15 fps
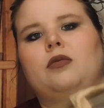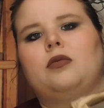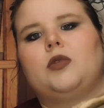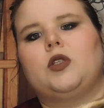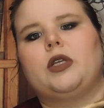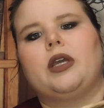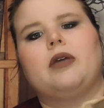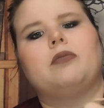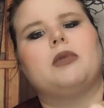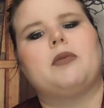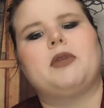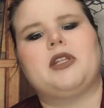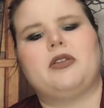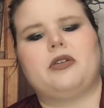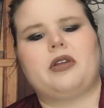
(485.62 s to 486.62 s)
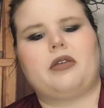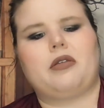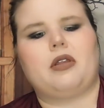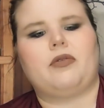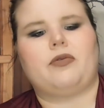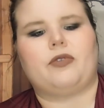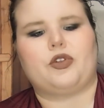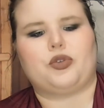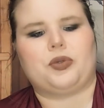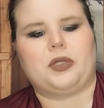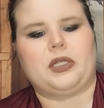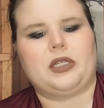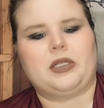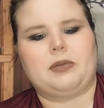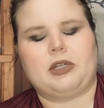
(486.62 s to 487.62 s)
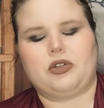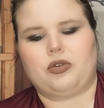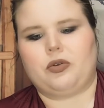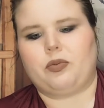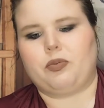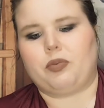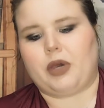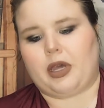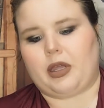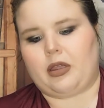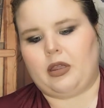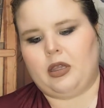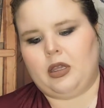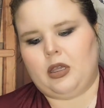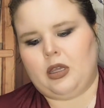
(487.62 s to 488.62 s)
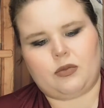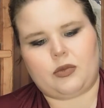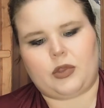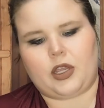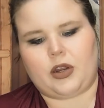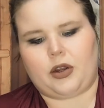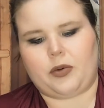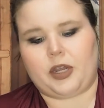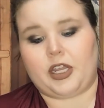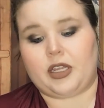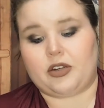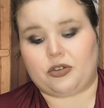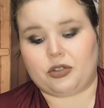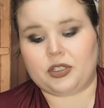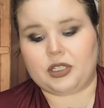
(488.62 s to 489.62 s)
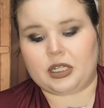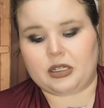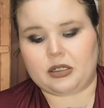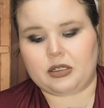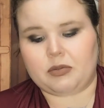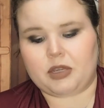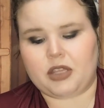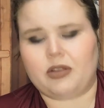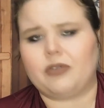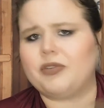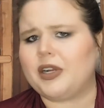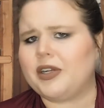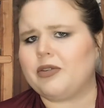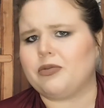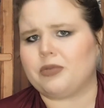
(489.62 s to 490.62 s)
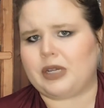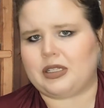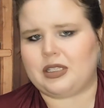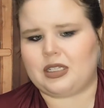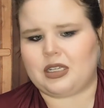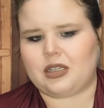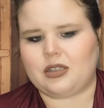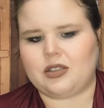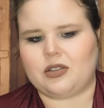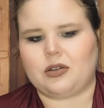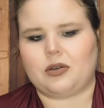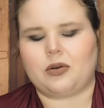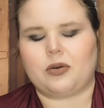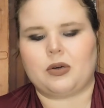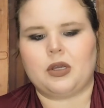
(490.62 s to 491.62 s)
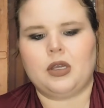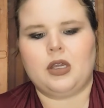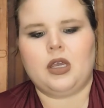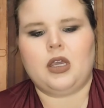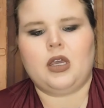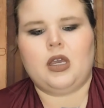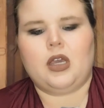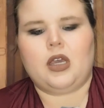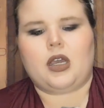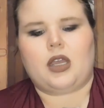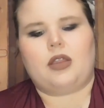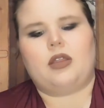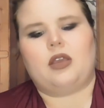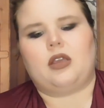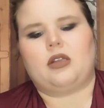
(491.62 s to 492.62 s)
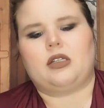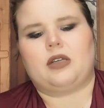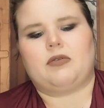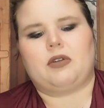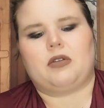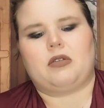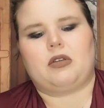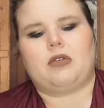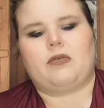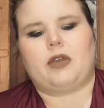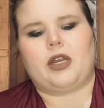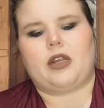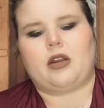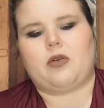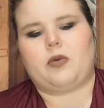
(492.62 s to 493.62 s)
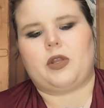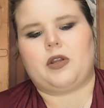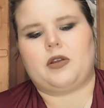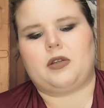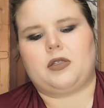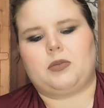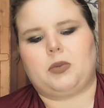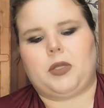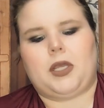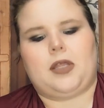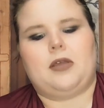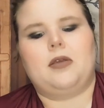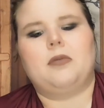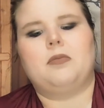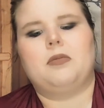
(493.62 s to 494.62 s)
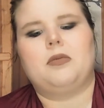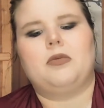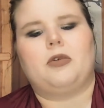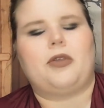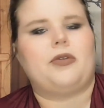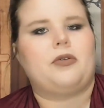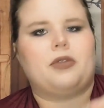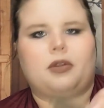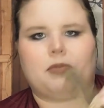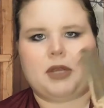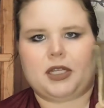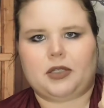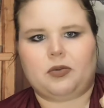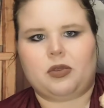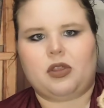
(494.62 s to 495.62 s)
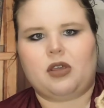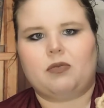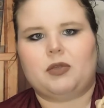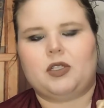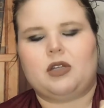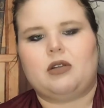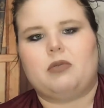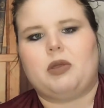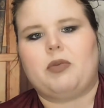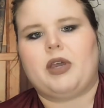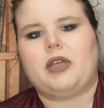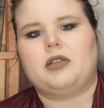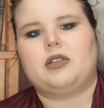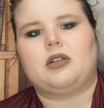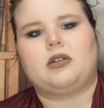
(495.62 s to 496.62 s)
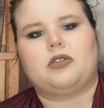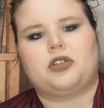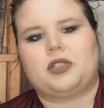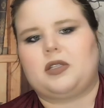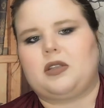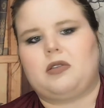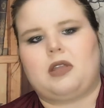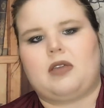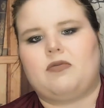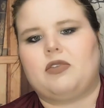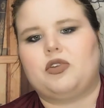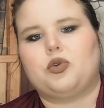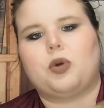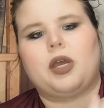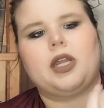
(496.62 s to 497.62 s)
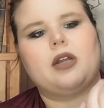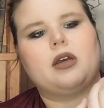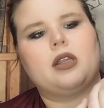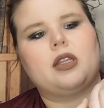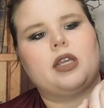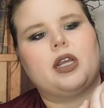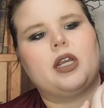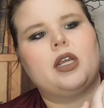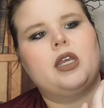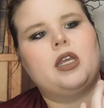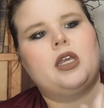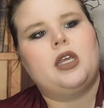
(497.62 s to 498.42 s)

So yeah, I mean, they're nothing visually special, but they are quite interesting to me. They're very rusty, so I think definitely finding a way to display them rather than mess with them is going to be best, and I'll just leave the twine on there.